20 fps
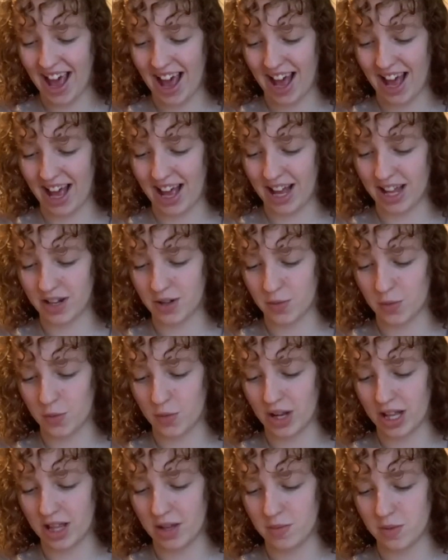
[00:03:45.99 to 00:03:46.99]
And
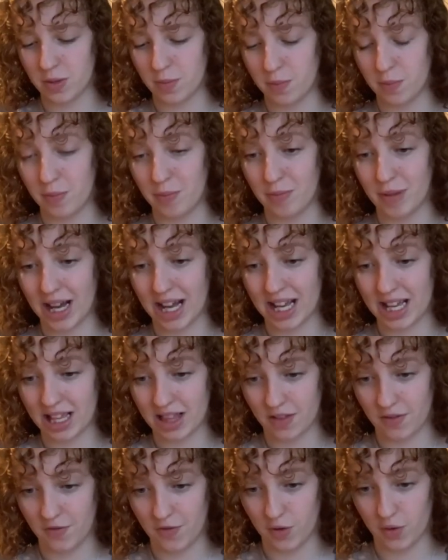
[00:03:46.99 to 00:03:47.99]
while I was buying
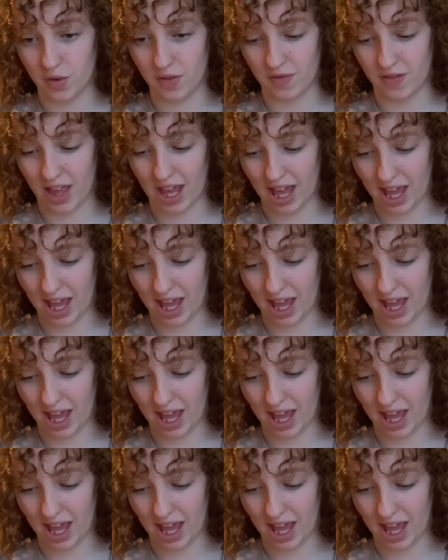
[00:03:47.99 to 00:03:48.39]
the Folk of the